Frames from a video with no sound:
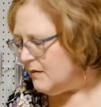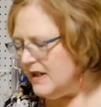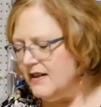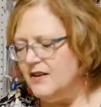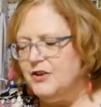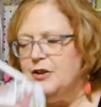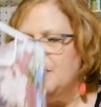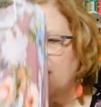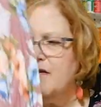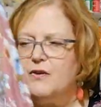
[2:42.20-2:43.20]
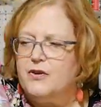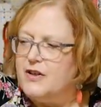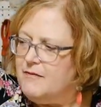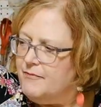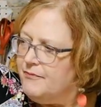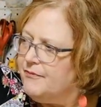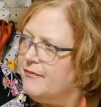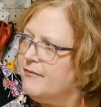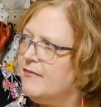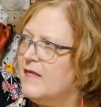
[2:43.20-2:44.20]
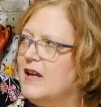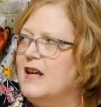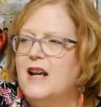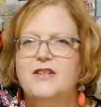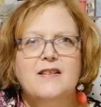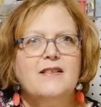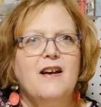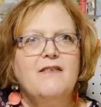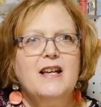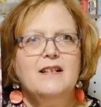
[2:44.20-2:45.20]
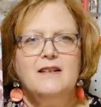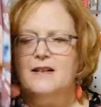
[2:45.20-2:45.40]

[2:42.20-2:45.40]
one is the tunic version and I just love it.